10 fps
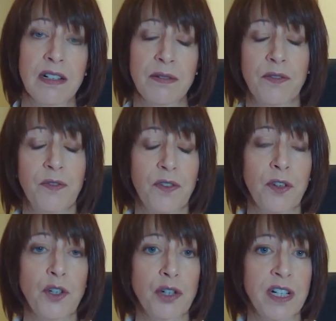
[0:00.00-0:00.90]

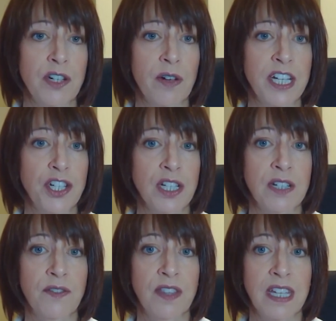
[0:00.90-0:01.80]
future iterations
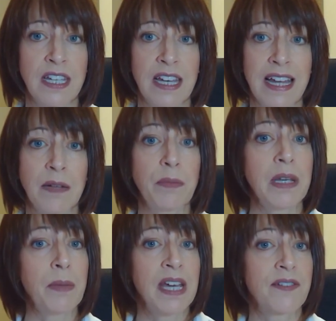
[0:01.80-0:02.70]
of the
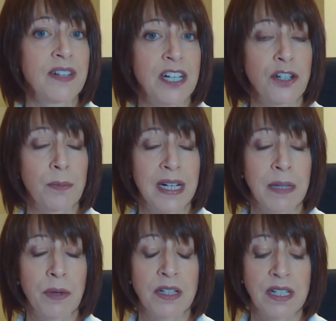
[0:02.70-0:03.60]
NPPF, National
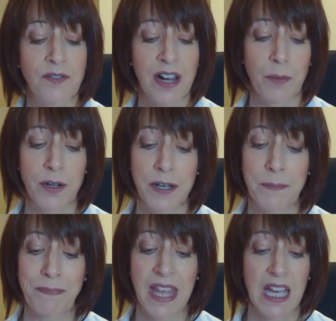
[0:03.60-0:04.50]
Planning Policy Framework.
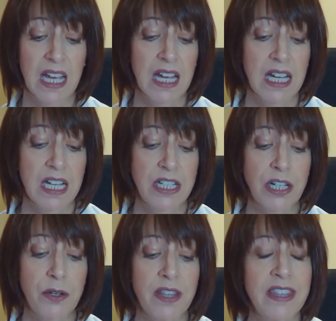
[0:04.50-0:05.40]

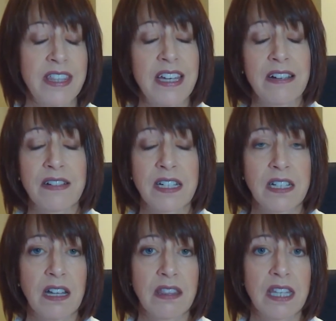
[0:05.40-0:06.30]
So there is
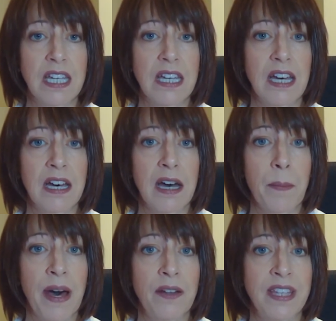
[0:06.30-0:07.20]
nothing
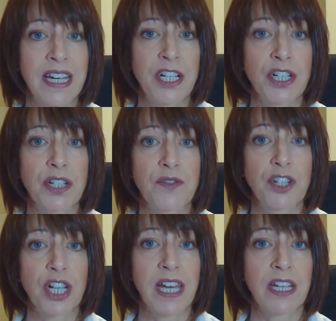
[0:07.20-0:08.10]
about the agent of
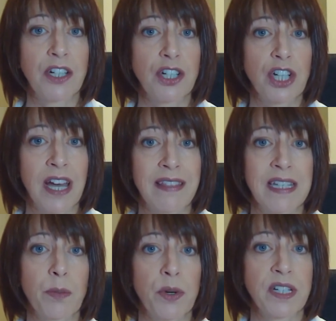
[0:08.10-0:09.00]
change at
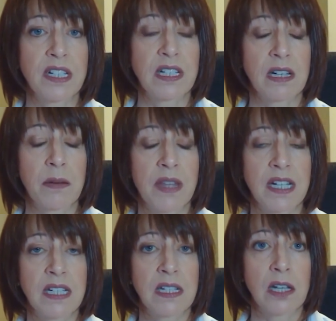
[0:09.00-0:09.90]
this point in time
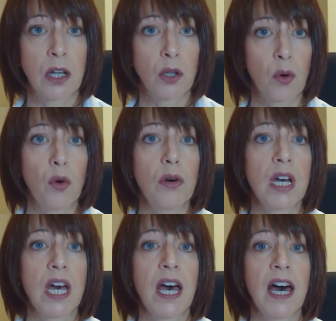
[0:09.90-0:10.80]
that is law.
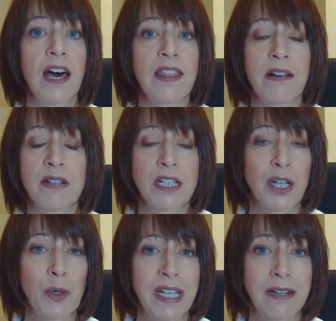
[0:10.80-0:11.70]
There is
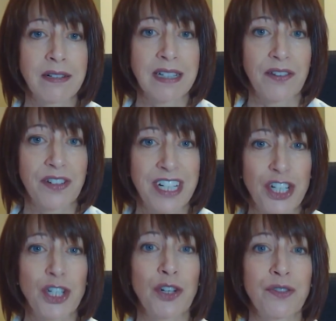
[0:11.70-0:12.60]
no legal
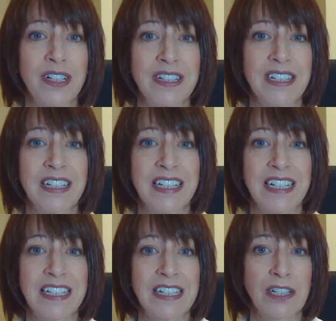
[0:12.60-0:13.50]
definition of it.
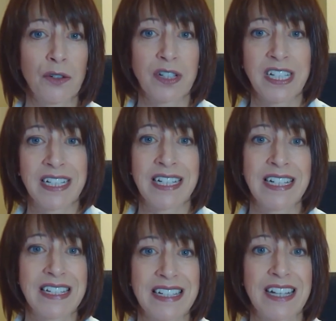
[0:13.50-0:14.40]
It is not in
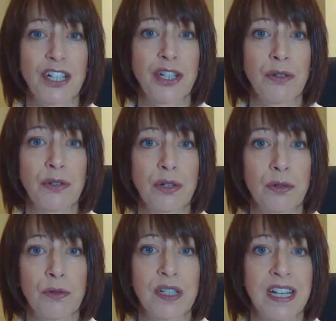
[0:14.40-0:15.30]
any statute
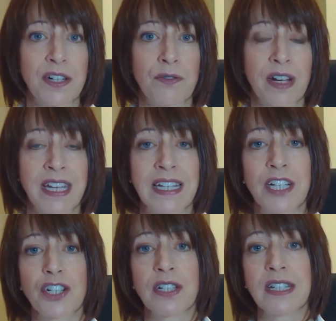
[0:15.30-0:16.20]
or set of
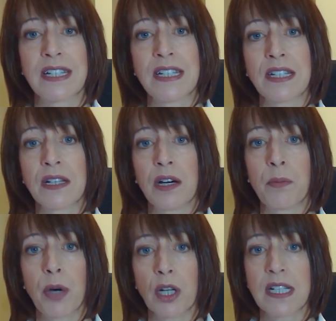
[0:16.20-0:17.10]
regulations. It is a
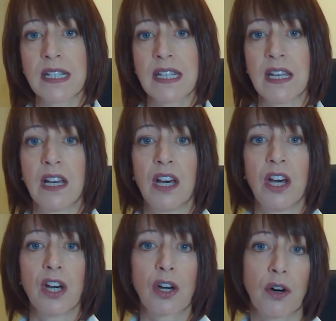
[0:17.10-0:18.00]
policy
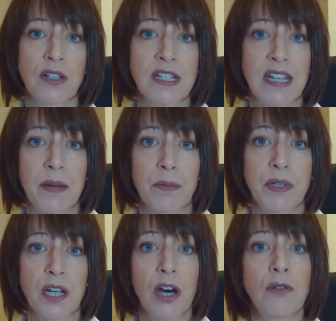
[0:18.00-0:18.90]

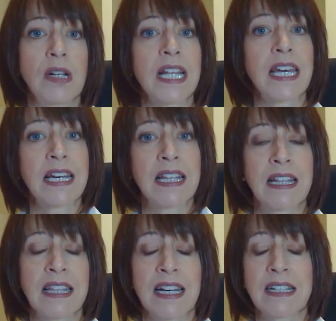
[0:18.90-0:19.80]
concept only,
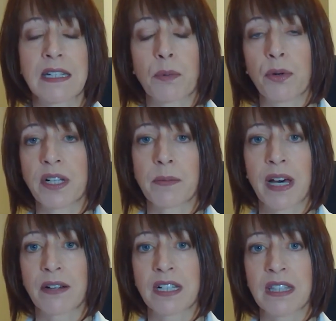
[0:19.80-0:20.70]
and that is a point
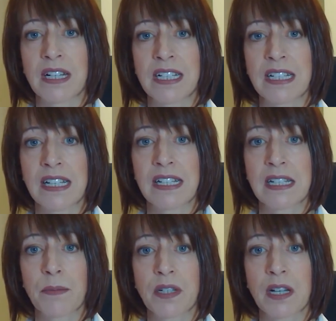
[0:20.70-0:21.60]
about it that is
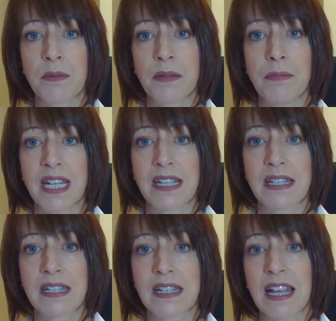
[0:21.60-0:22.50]
sometimes
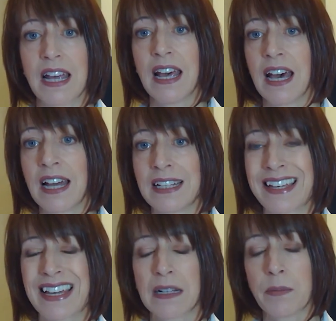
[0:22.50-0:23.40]
missed, and
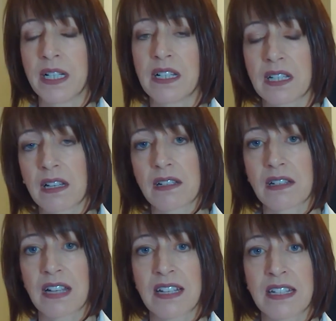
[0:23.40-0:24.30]
it can be
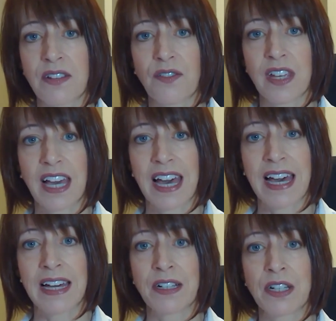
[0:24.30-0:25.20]
discussed as if it
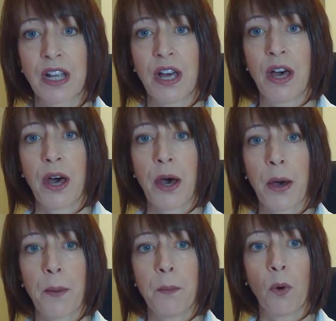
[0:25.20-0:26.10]
had
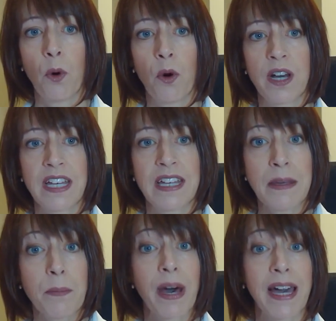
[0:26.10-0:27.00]
more
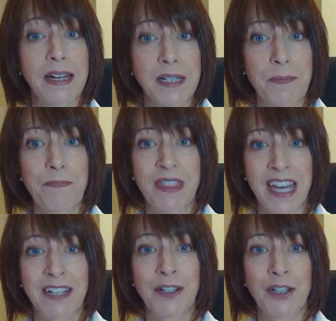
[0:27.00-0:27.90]
impact
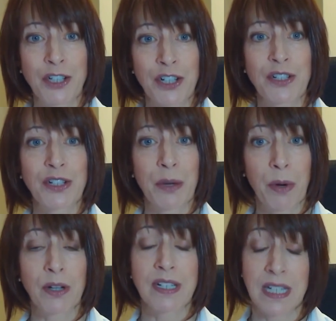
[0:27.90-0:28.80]
than just a
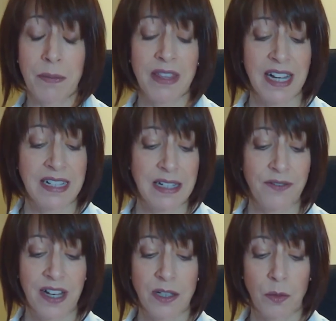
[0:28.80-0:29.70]
policy, but that is in
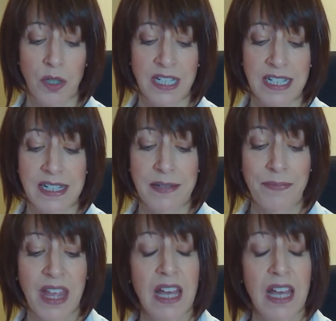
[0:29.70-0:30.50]
fact what it is.